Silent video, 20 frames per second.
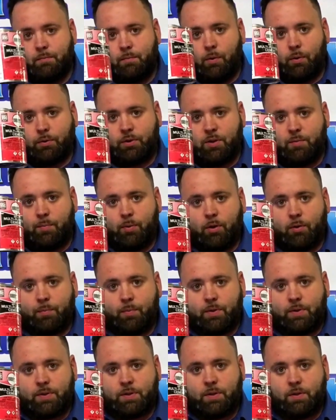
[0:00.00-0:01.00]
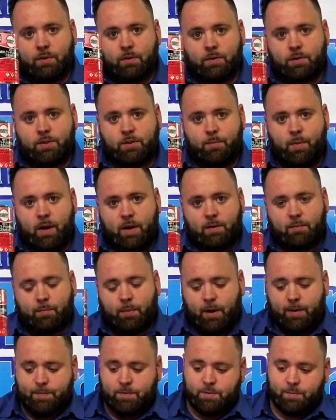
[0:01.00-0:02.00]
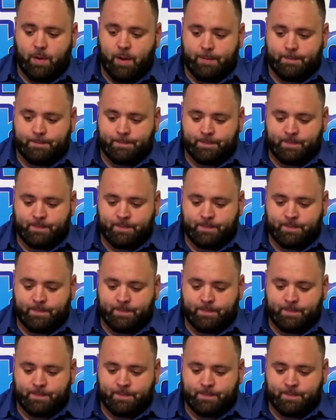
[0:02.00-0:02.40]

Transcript: multi-purpose cement, pipe cement.